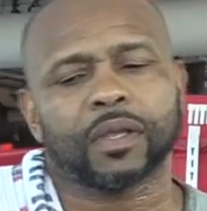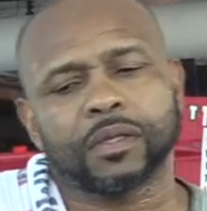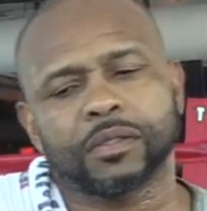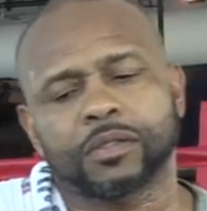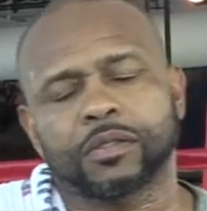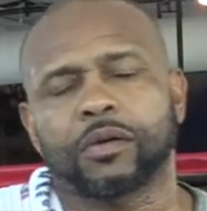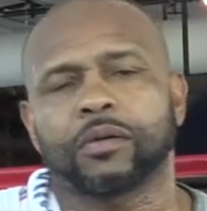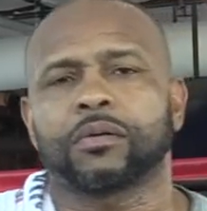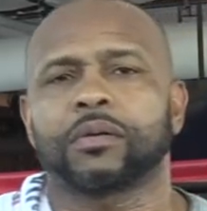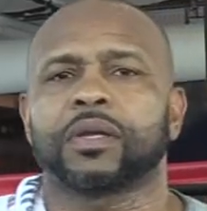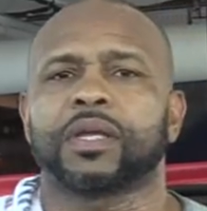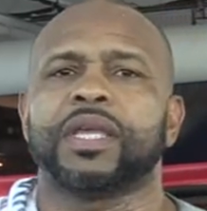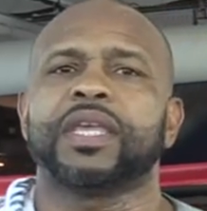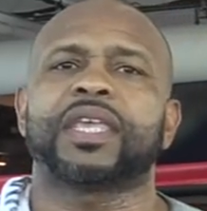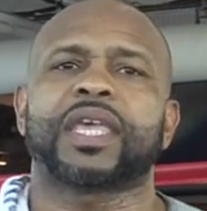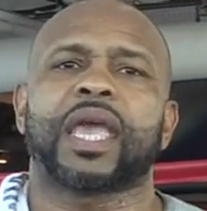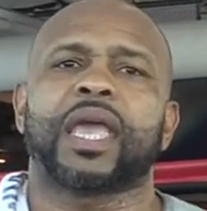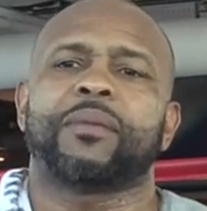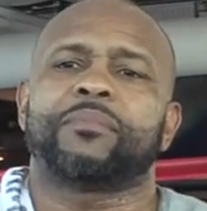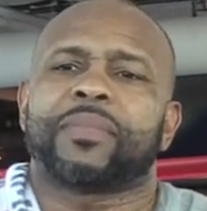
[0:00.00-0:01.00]
So he
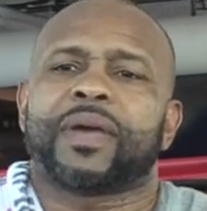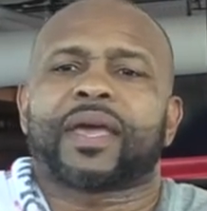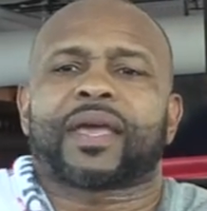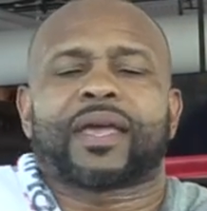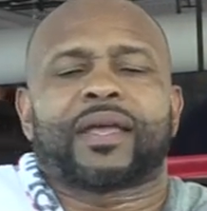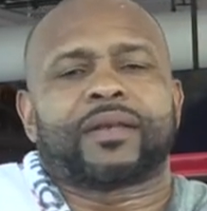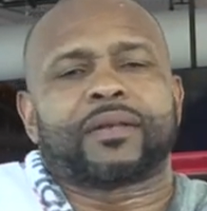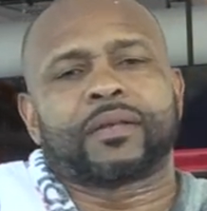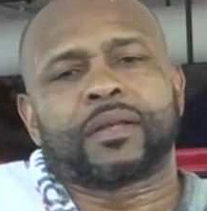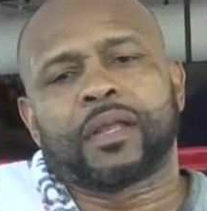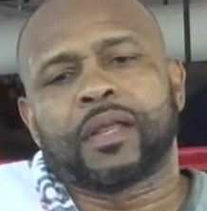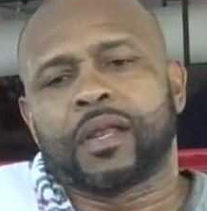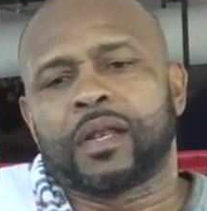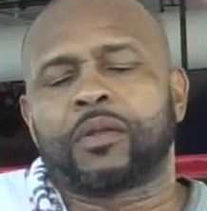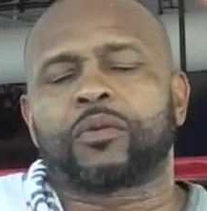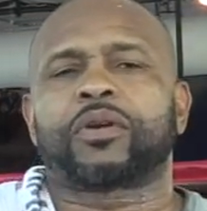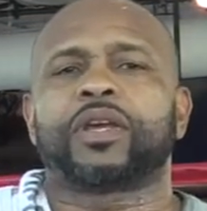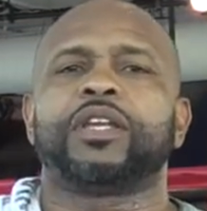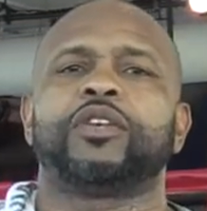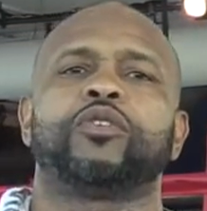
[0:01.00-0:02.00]
came back and
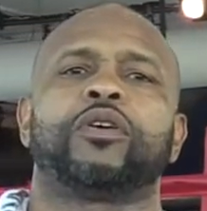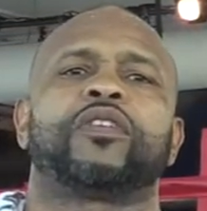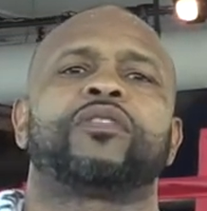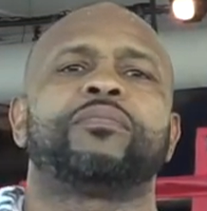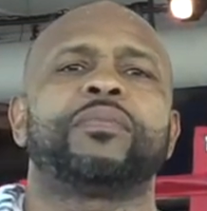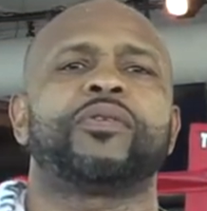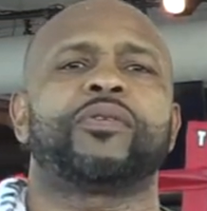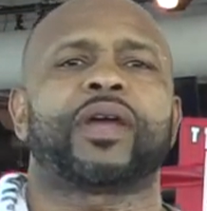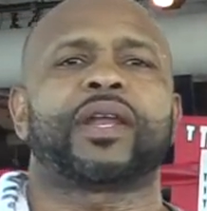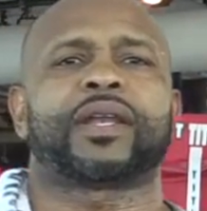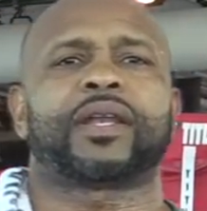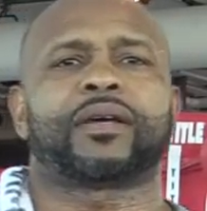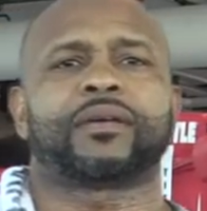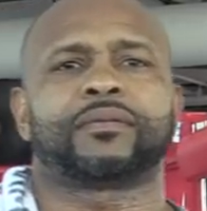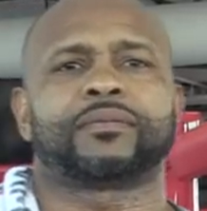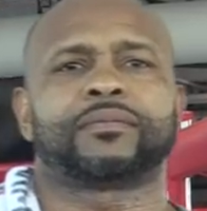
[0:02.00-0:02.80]
look what he's doing for me right now.